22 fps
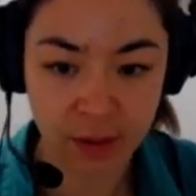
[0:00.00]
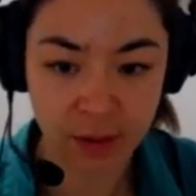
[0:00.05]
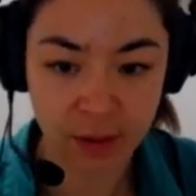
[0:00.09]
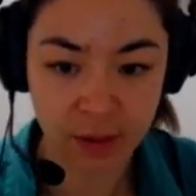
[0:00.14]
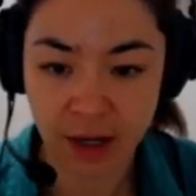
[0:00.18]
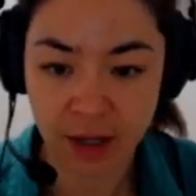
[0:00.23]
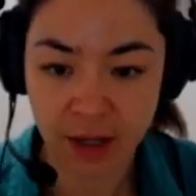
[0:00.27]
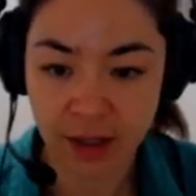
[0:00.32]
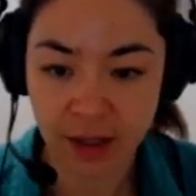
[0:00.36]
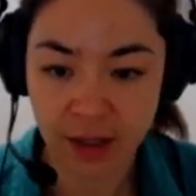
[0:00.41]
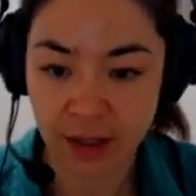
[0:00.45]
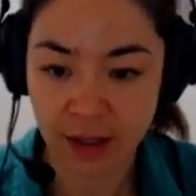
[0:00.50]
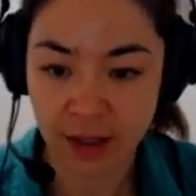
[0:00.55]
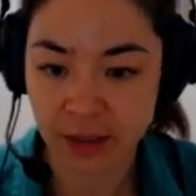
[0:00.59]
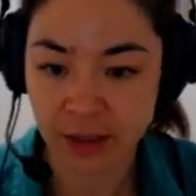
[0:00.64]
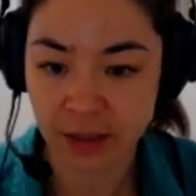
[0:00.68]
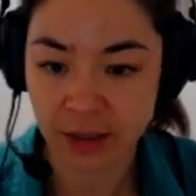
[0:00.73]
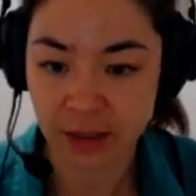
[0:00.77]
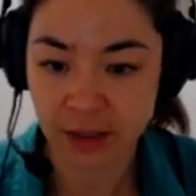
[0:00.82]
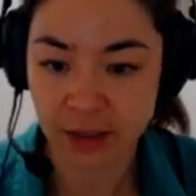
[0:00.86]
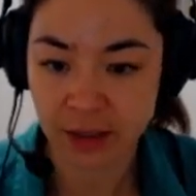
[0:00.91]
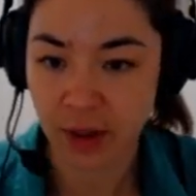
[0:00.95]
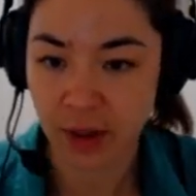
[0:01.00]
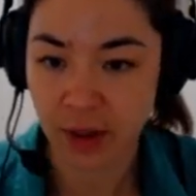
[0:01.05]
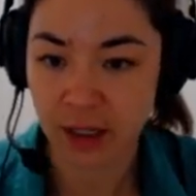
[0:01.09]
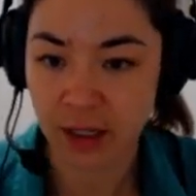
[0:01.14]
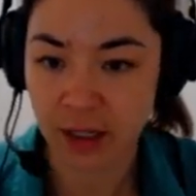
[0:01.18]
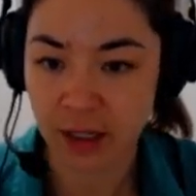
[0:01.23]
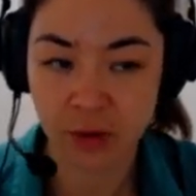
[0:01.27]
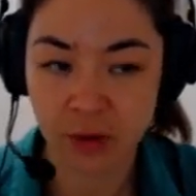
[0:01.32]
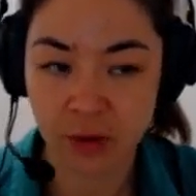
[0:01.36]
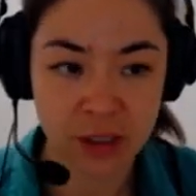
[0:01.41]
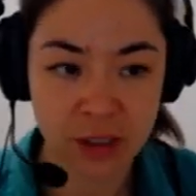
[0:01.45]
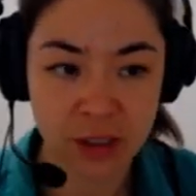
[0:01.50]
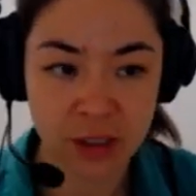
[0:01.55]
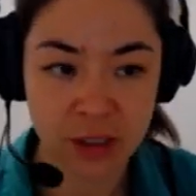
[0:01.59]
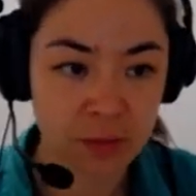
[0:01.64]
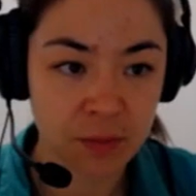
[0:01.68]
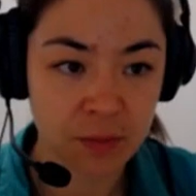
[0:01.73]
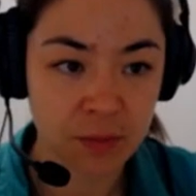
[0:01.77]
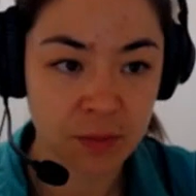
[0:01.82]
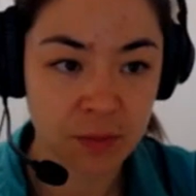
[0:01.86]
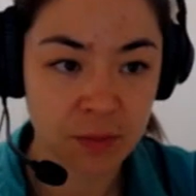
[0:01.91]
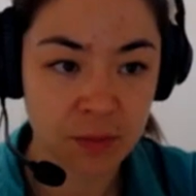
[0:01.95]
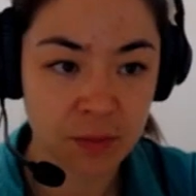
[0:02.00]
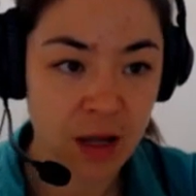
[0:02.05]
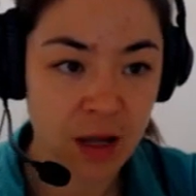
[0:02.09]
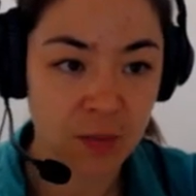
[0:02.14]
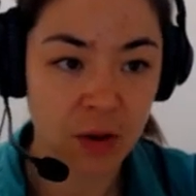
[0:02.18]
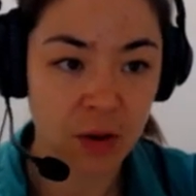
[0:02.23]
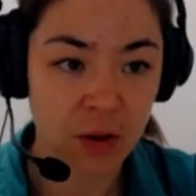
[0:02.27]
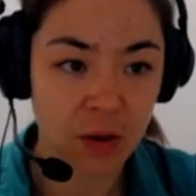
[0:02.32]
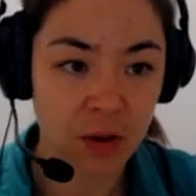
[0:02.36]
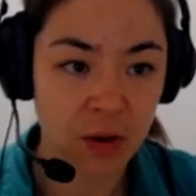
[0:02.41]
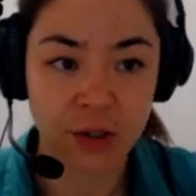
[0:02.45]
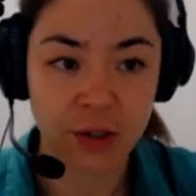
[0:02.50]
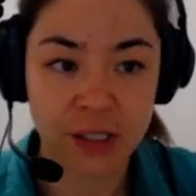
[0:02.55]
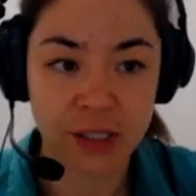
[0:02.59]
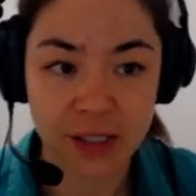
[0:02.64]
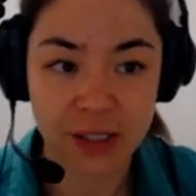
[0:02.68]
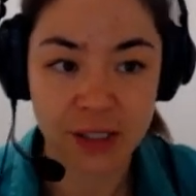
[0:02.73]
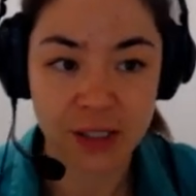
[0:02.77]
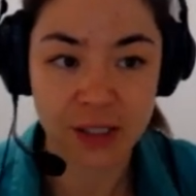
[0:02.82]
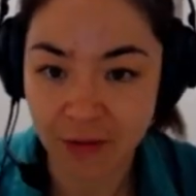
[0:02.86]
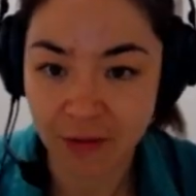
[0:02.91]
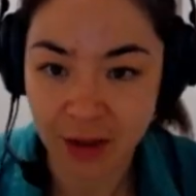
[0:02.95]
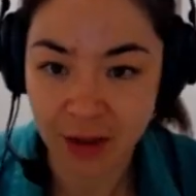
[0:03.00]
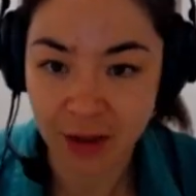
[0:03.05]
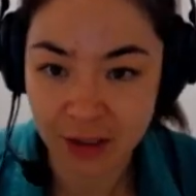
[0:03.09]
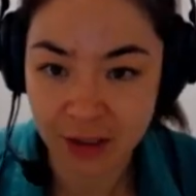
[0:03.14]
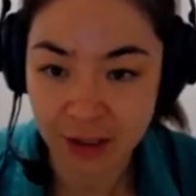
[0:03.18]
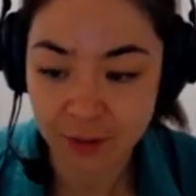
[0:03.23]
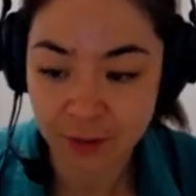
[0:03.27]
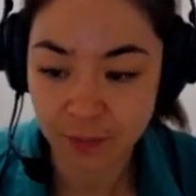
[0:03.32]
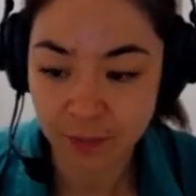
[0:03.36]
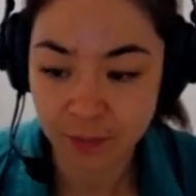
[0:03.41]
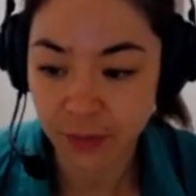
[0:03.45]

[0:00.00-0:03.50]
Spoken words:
going to add that because that will add it to our system, but we're going to save this.